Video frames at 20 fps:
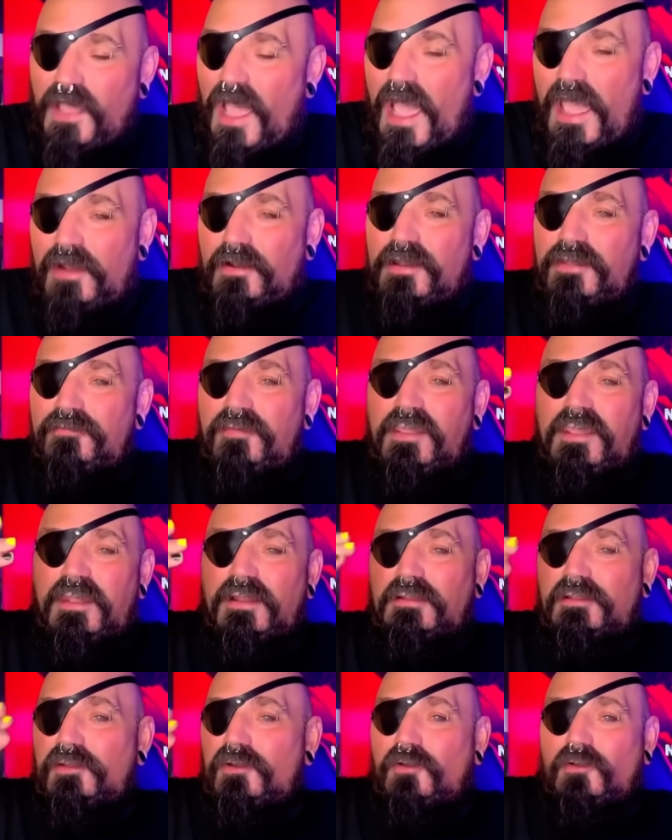I don't even get a
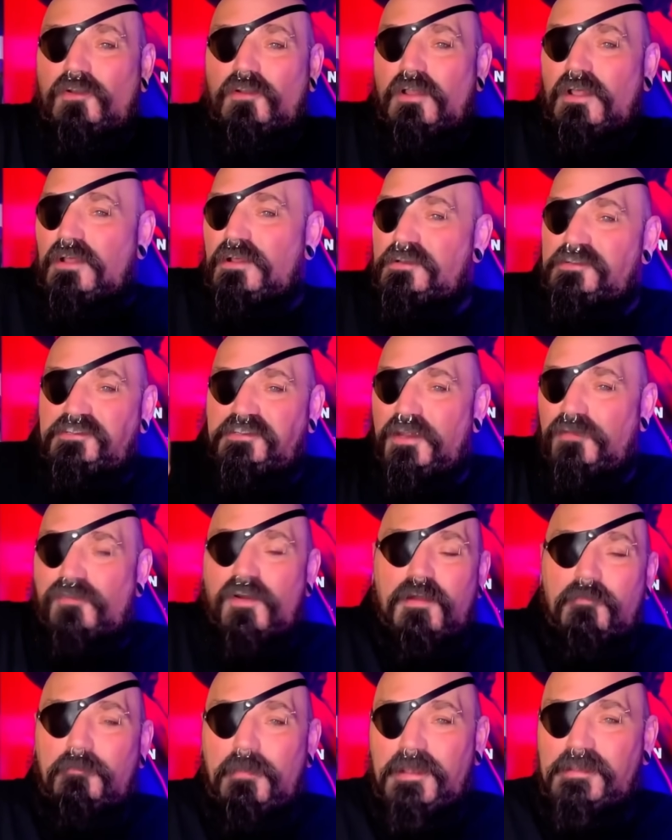little shiver
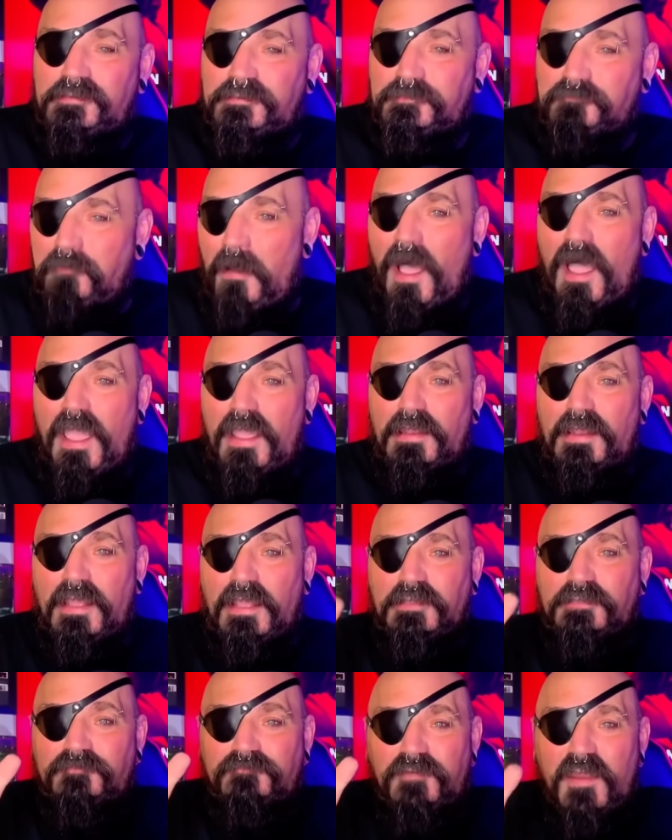up my spine. Like,
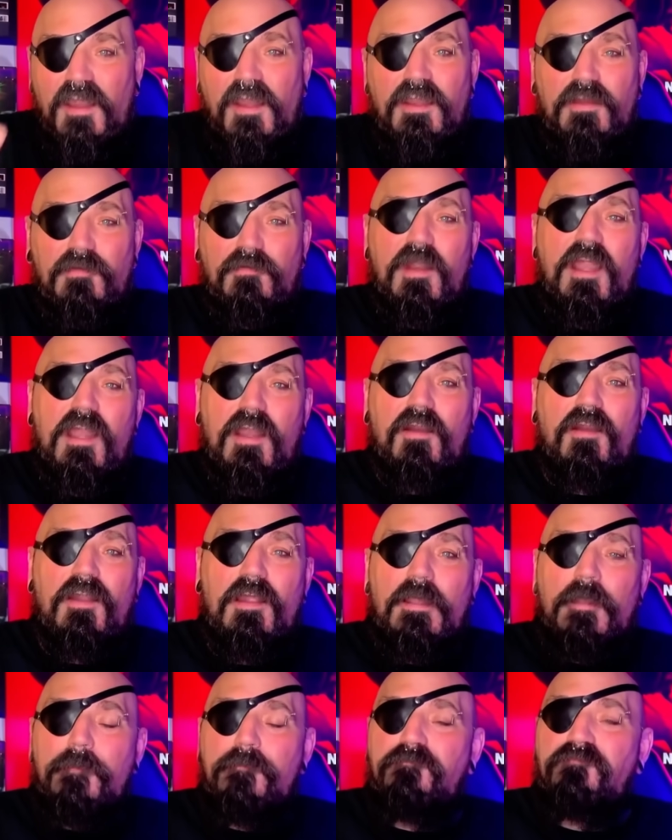it's very rare
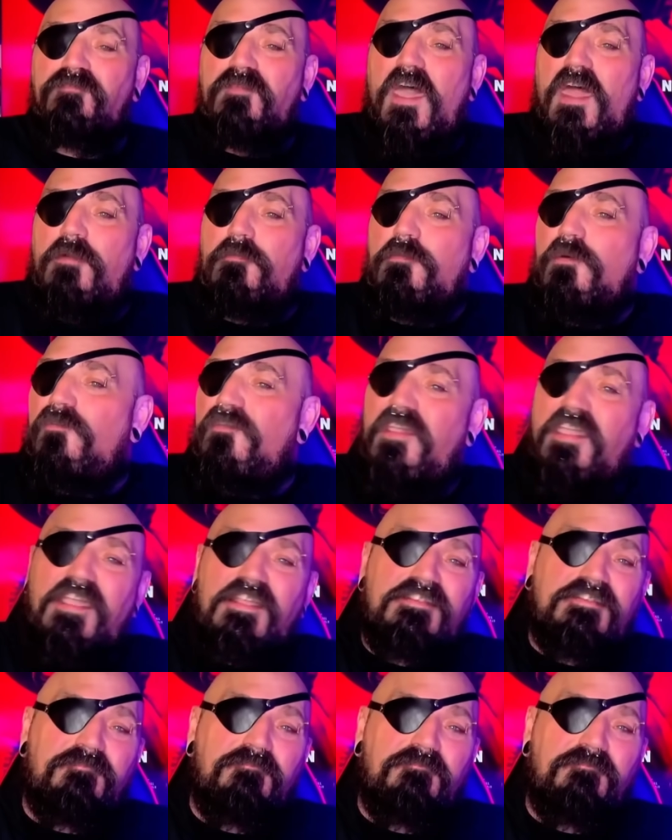that a movie gets